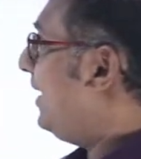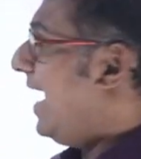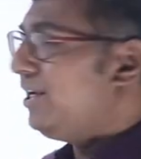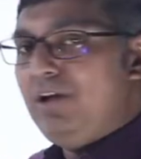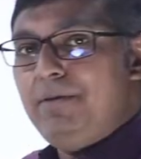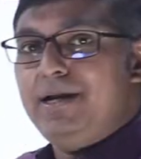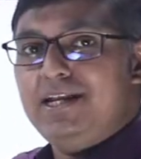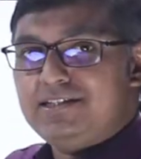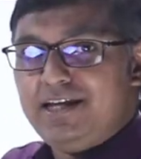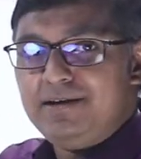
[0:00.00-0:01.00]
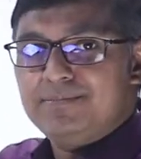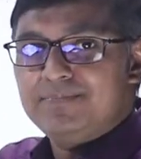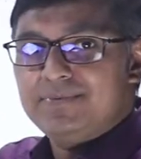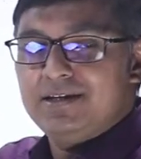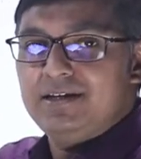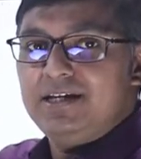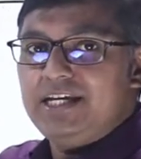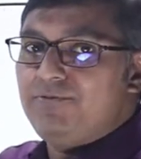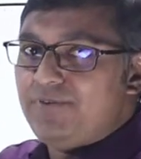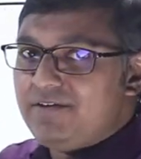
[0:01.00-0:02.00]
reactive element is there.
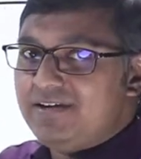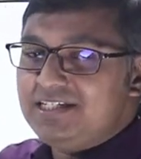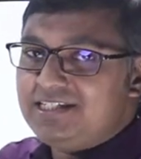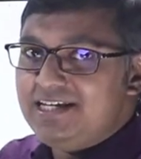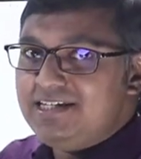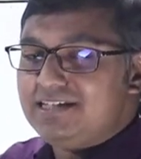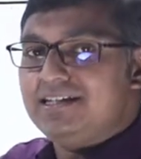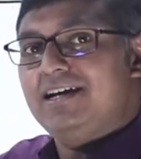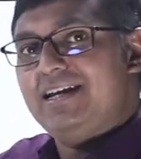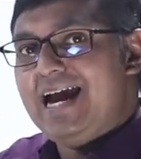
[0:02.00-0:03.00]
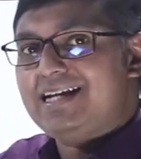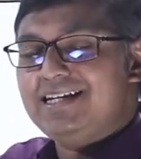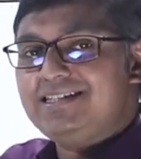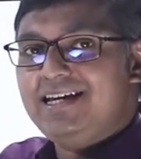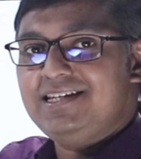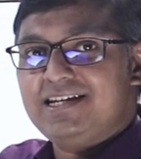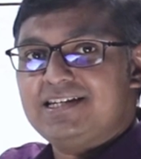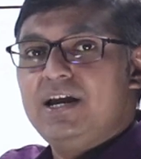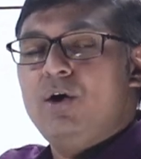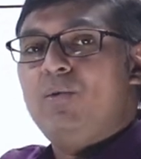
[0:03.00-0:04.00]
If frequency changes, reactance
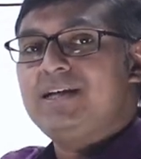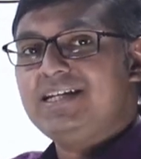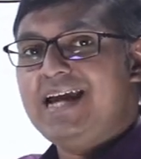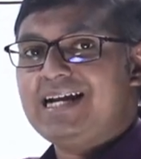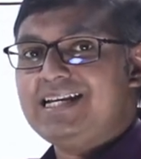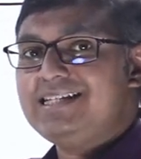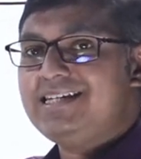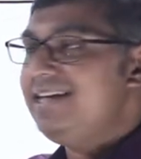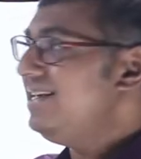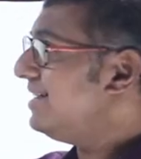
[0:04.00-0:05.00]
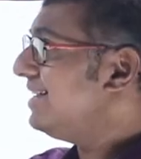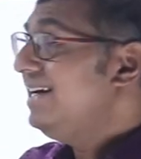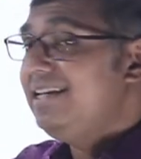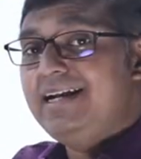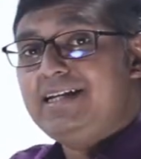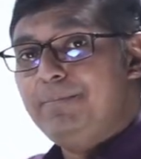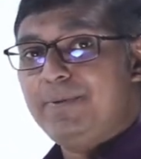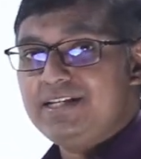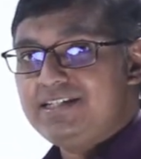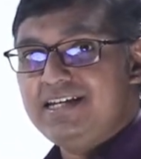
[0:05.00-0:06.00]
changes. Once reactance changes, net
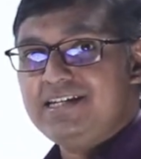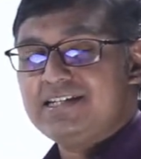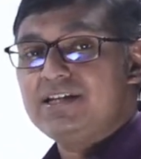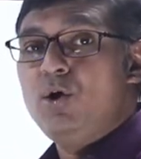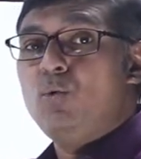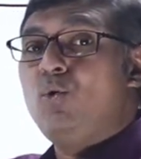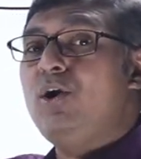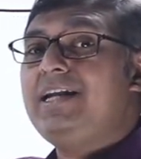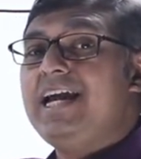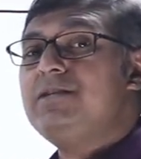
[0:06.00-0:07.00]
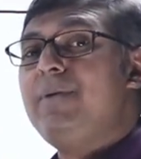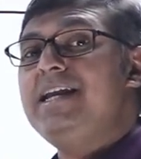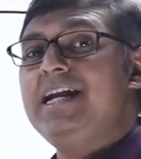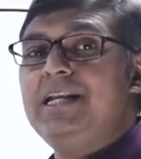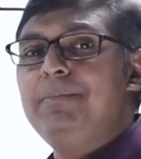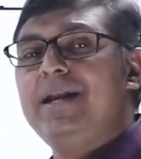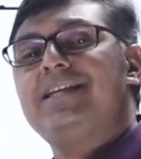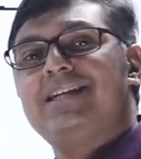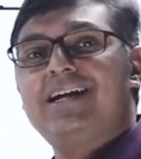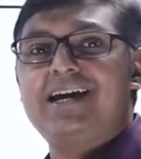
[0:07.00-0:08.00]
impedance changes. Voltage by net
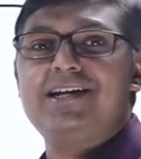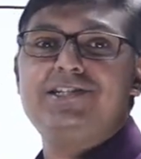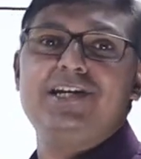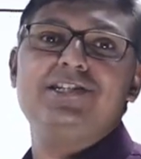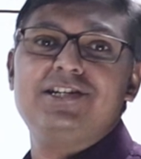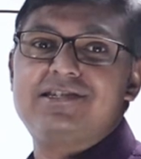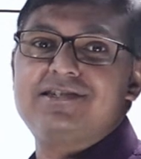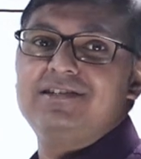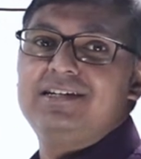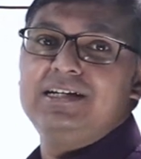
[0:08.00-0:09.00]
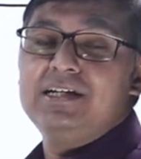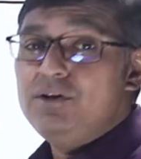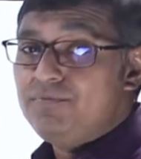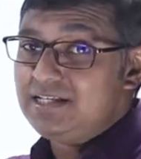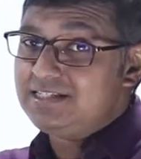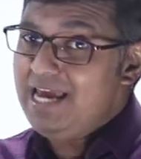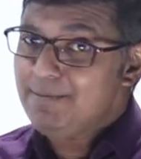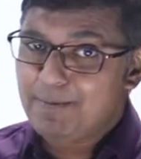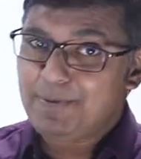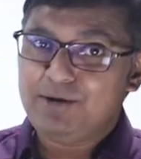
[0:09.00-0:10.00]
impedance, current changes. For the
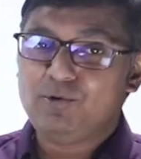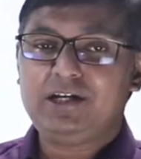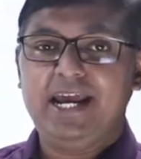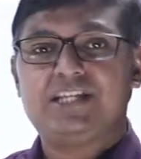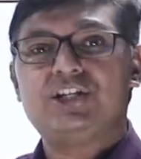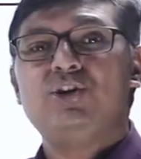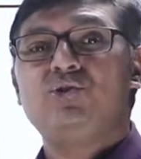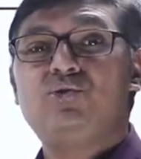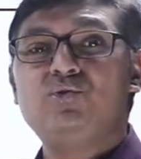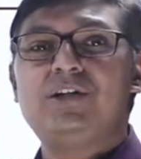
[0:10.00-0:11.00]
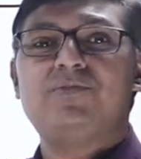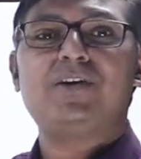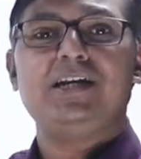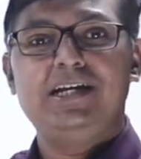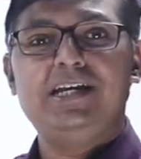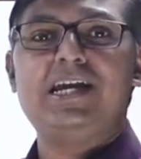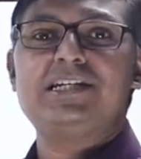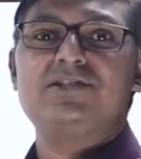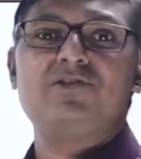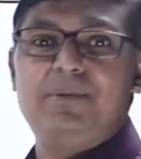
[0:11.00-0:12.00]
same applied voltage, two different
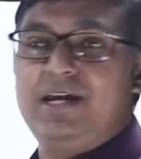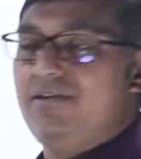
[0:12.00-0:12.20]
indications will be